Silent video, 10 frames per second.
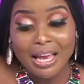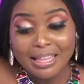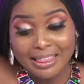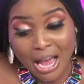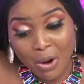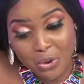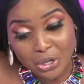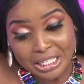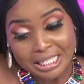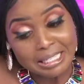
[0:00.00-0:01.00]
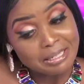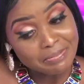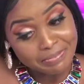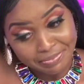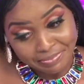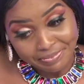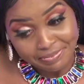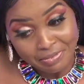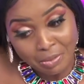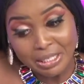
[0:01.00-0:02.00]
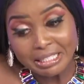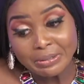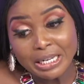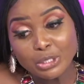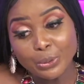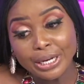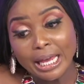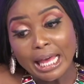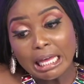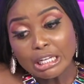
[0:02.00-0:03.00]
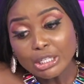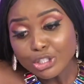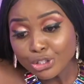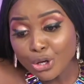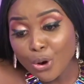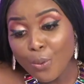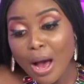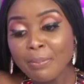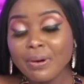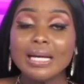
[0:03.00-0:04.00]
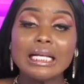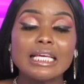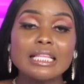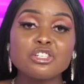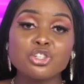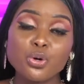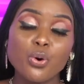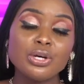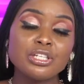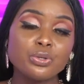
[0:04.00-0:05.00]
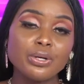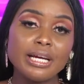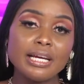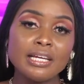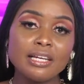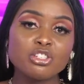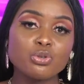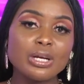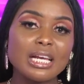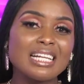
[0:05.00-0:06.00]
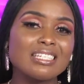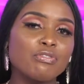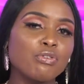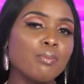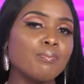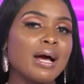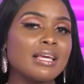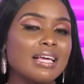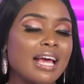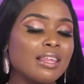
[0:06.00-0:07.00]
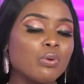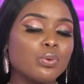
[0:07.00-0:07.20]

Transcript: That was Mr. Rington. So apparently this show history ilianza from back in the, I think